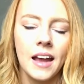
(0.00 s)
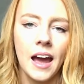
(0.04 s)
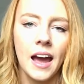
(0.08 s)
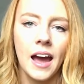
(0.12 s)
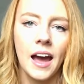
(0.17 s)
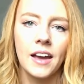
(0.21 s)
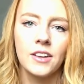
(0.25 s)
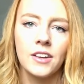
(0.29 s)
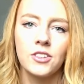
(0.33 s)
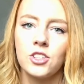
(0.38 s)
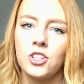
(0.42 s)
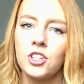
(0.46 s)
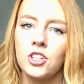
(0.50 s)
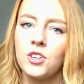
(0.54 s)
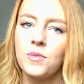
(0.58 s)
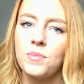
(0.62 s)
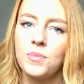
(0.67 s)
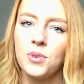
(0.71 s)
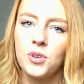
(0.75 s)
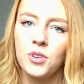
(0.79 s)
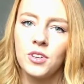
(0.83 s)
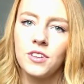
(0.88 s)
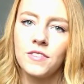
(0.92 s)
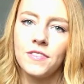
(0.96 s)
I do
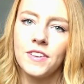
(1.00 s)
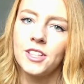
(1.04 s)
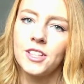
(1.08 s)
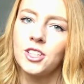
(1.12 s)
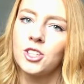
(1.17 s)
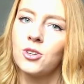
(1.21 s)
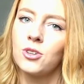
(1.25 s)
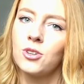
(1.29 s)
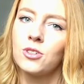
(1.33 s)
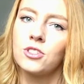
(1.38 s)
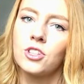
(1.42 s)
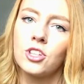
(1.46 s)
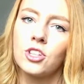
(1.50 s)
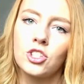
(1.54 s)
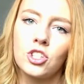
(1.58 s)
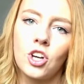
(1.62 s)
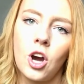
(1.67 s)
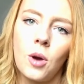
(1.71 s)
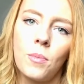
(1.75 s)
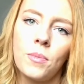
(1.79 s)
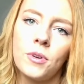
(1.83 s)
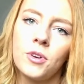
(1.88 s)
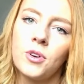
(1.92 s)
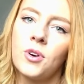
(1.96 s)
beauty videos,
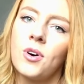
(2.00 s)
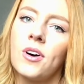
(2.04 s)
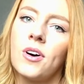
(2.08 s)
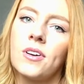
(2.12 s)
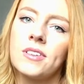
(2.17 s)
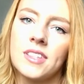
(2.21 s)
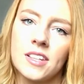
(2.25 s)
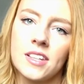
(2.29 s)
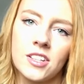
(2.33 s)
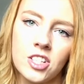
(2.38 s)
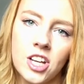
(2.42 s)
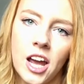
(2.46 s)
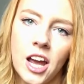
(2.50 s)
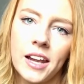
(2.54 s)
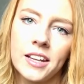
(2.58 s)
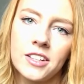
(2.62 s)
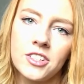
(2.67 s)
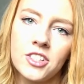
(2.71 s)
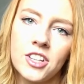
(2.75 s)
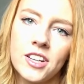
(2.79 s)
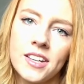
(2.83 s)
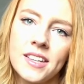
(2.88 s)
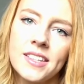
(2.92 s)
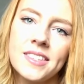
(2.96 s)
shopping hauls and
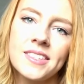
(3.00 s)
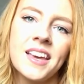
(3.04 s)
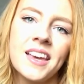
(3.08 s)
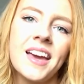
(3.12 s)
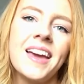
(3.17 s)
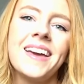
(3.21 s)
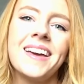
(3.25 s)
challenges.